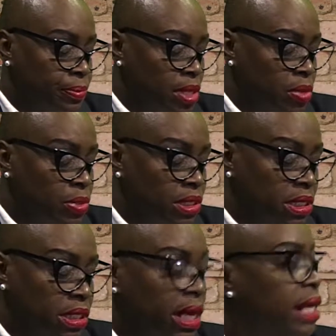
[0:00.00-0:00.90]
it was
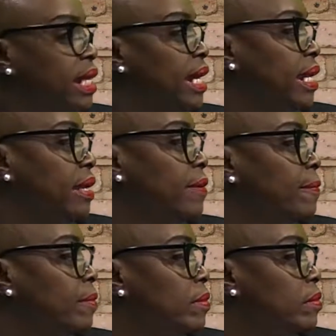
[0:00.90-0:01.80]
a young lady
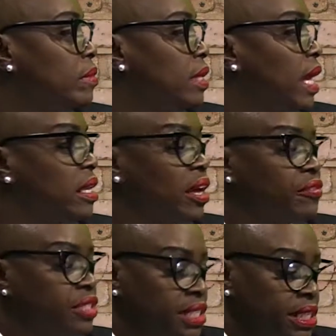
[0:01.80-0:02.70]
that I love
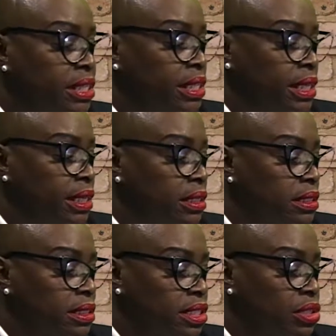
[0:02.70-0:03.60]
dearly,
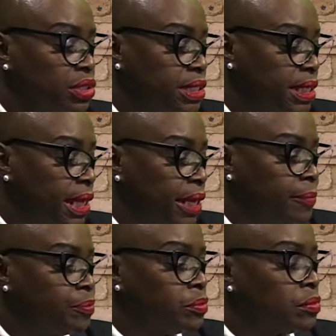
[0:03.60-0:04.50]
still today,
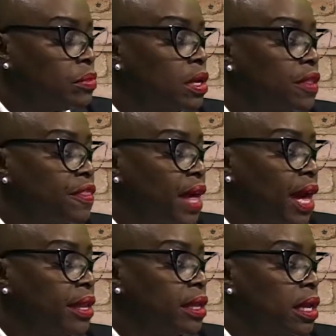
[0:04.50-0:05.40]
that